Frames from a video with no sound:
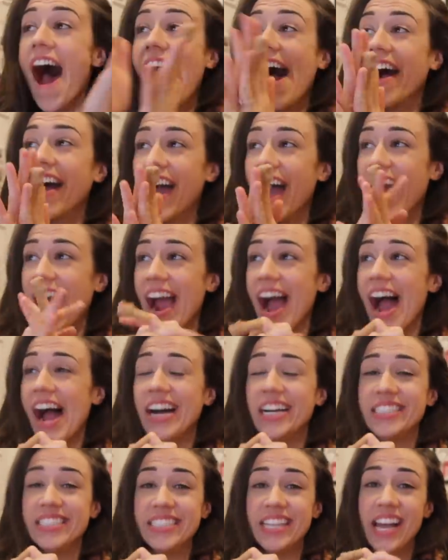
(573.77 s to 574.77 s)
Okay
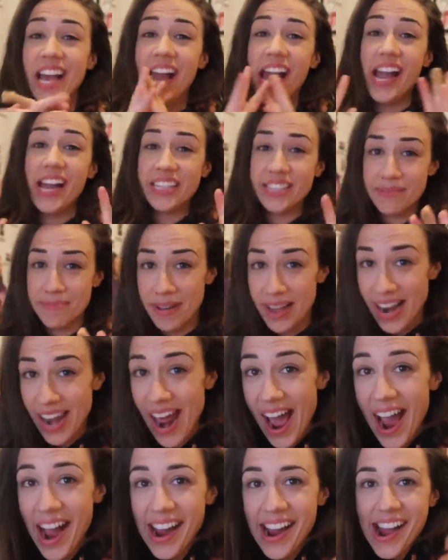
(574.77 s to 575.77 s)
guys, it's
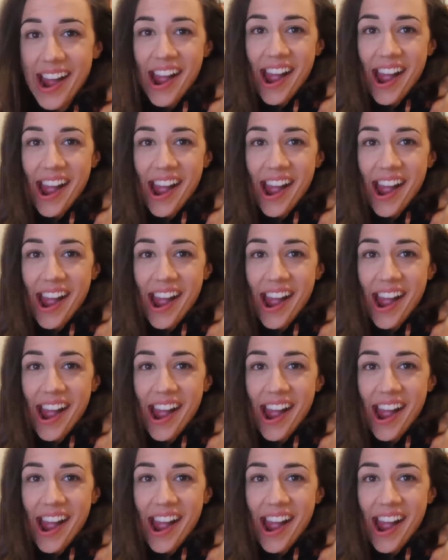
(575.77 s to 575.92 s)
midnight